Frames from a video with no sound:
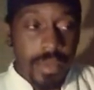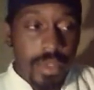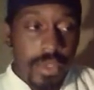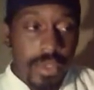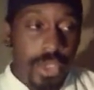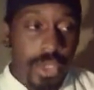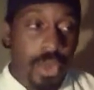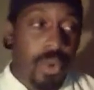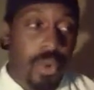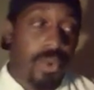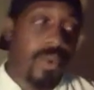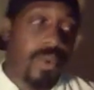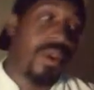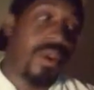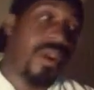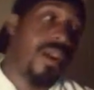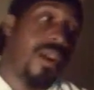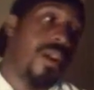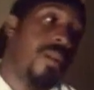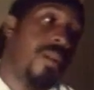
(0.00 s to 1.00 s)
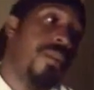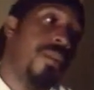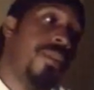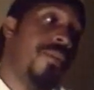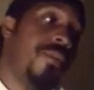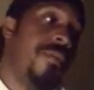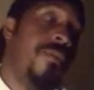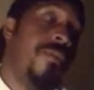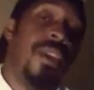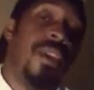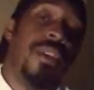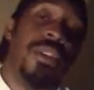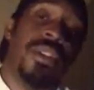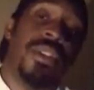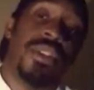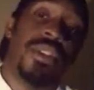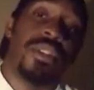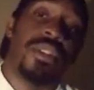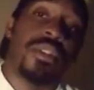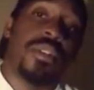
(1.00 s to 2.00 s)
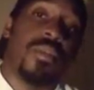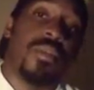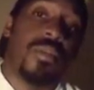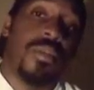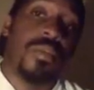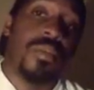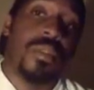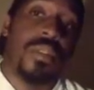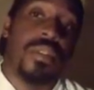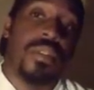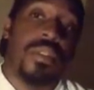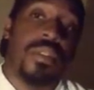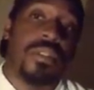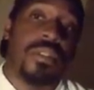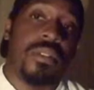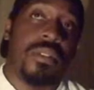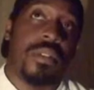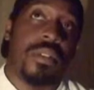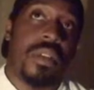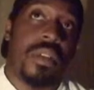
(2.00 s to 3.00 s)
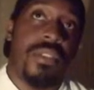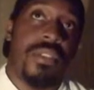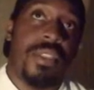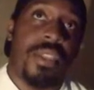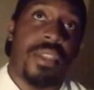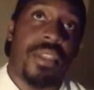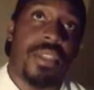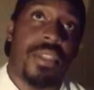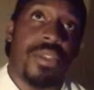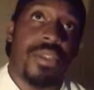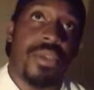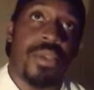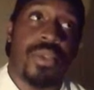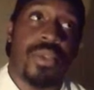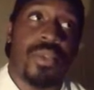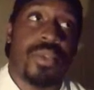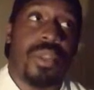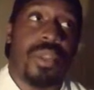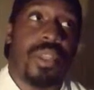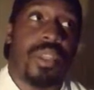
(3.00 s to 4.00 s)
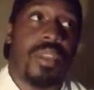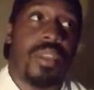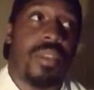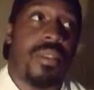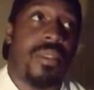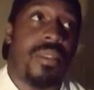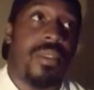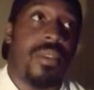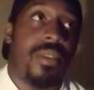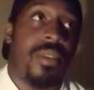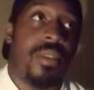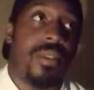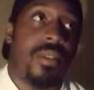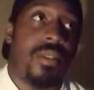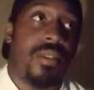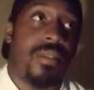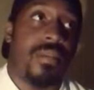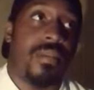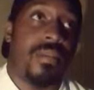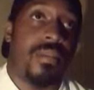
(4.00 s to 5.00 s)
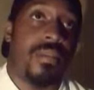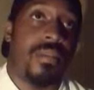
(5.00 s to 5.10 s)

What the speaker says: So with fish, what I think is usually the